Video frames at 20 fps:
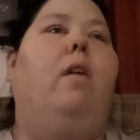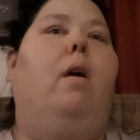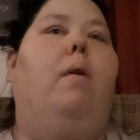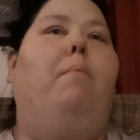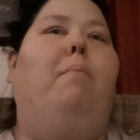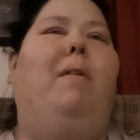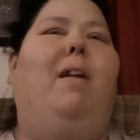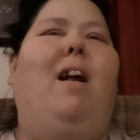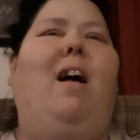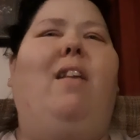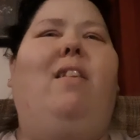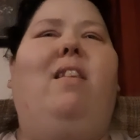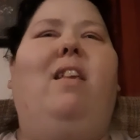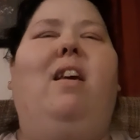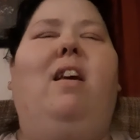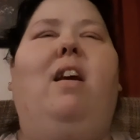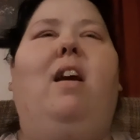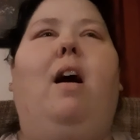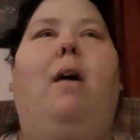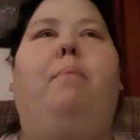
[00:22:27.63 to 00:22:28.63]
But I
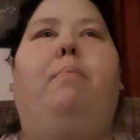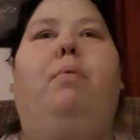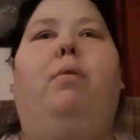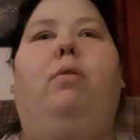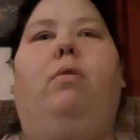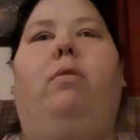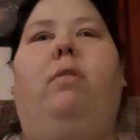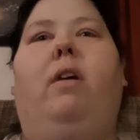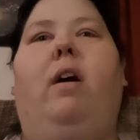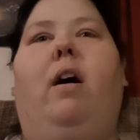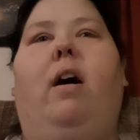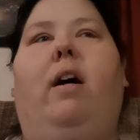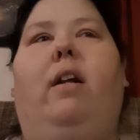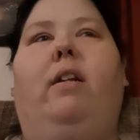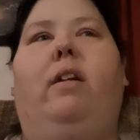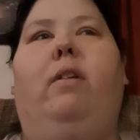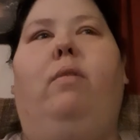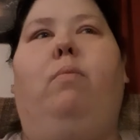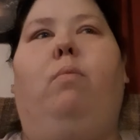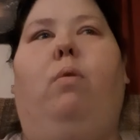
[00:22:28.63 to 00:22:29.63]
think I put on there I
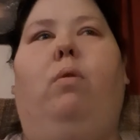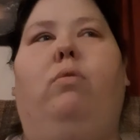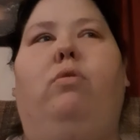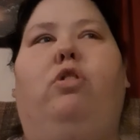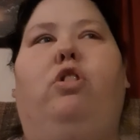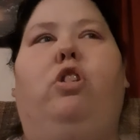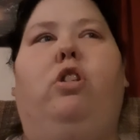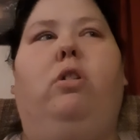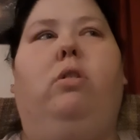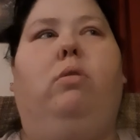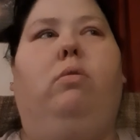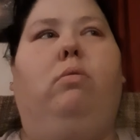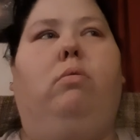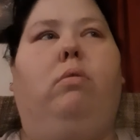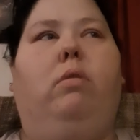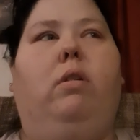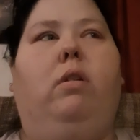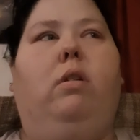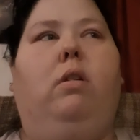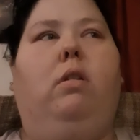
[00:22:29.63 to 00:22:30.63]
didn't want
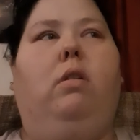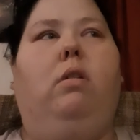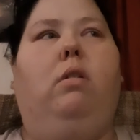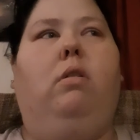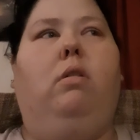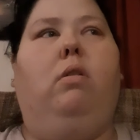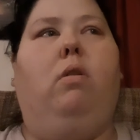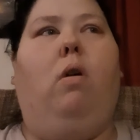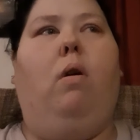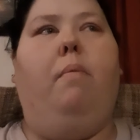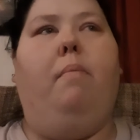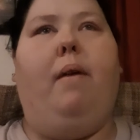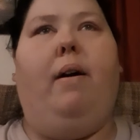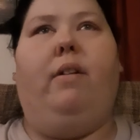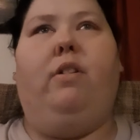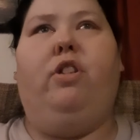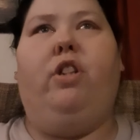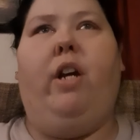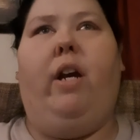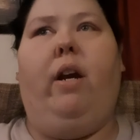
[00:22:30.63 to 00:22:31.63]
children on my
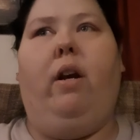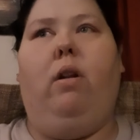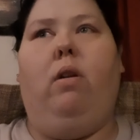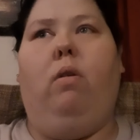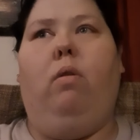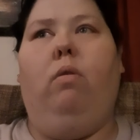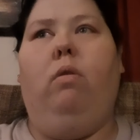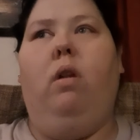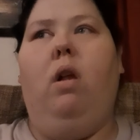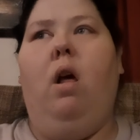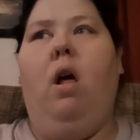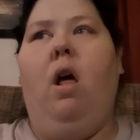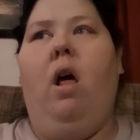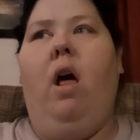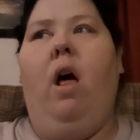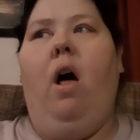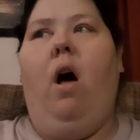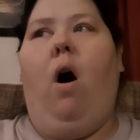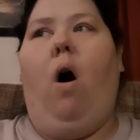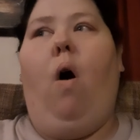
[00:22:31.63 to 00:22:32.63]
channel.
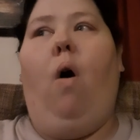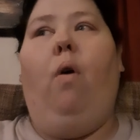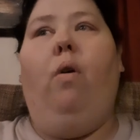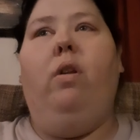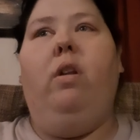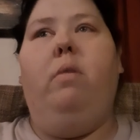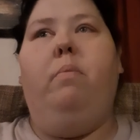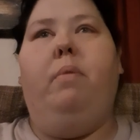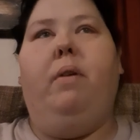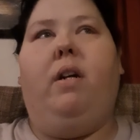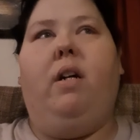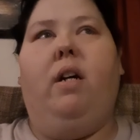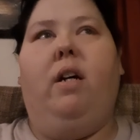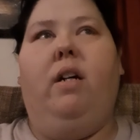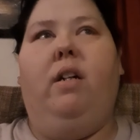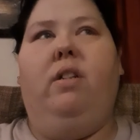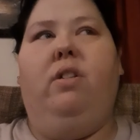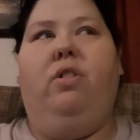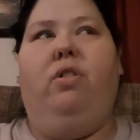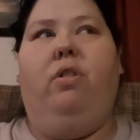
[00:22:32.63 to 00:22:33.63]
Only
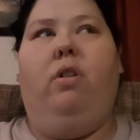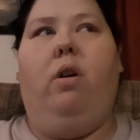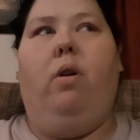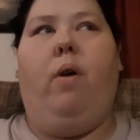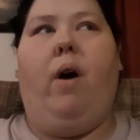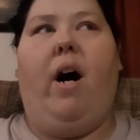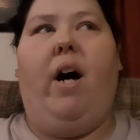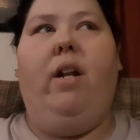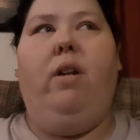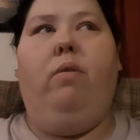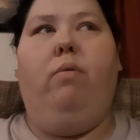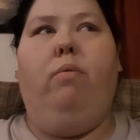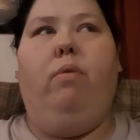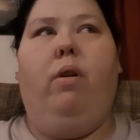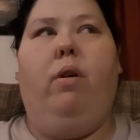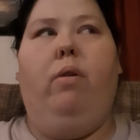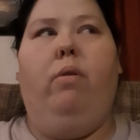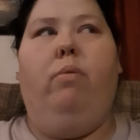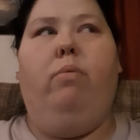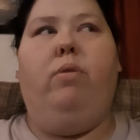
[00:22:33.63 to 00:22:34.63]
because, I don't
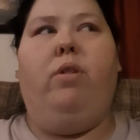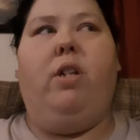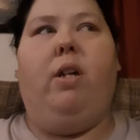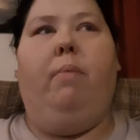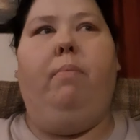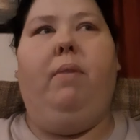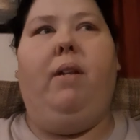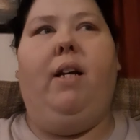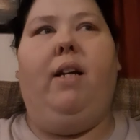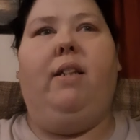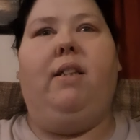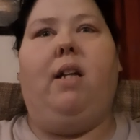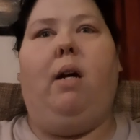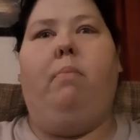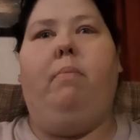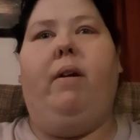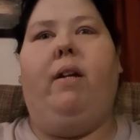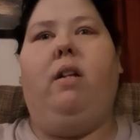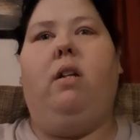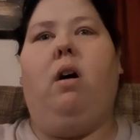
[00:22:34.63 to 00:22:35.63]
know, some things I
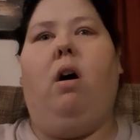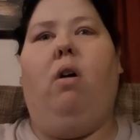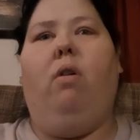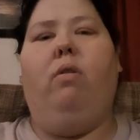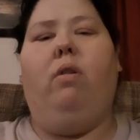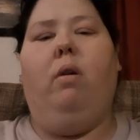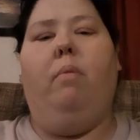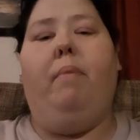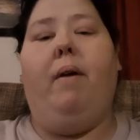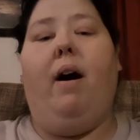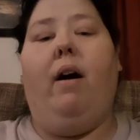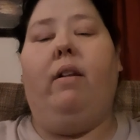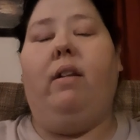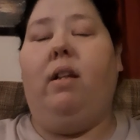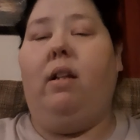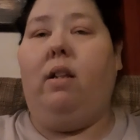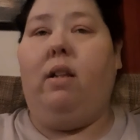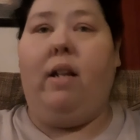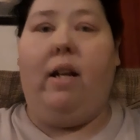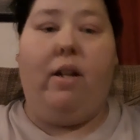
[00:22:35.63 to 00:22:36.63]
may talk about
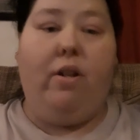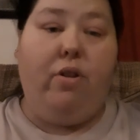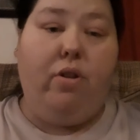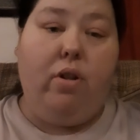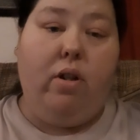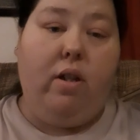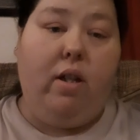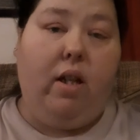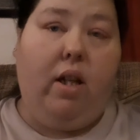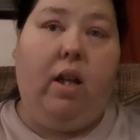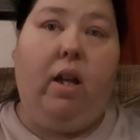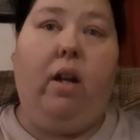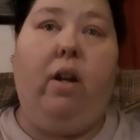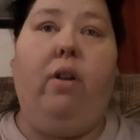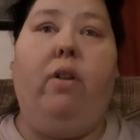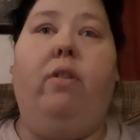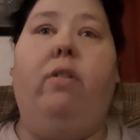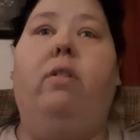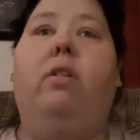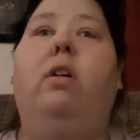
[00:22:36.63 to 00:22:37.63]
that they shouldn't
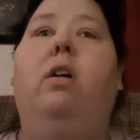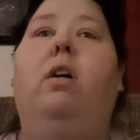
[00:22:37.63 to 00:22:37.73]
hear.